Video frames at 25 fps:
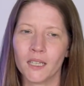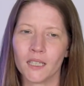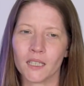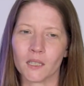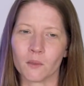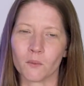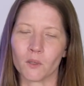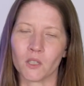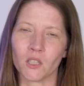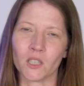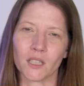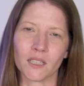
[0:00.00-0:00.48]

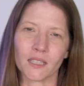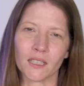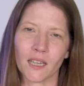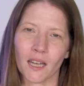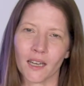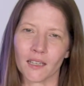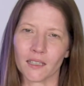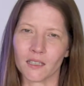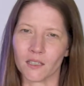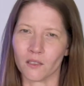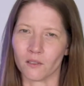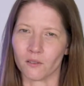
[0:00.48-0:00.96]
Switching
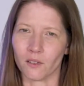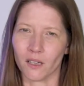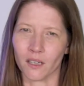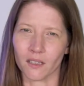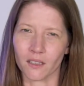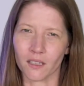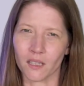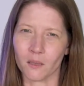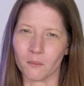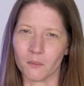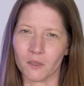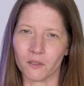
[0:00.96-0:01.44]
tasks
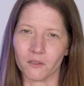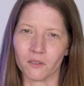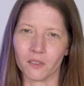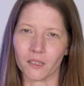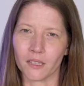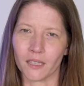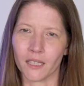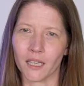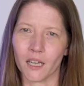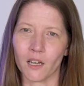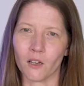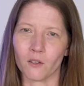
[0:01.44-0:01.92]
around can be
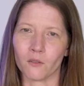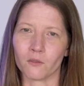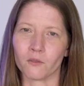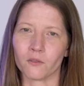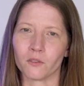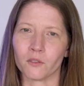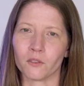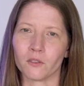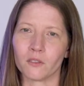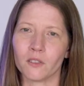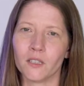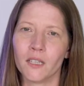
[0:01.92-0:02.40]
really
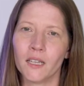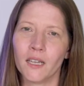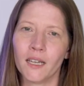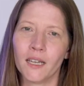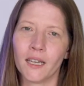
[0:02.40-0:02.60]
helpful,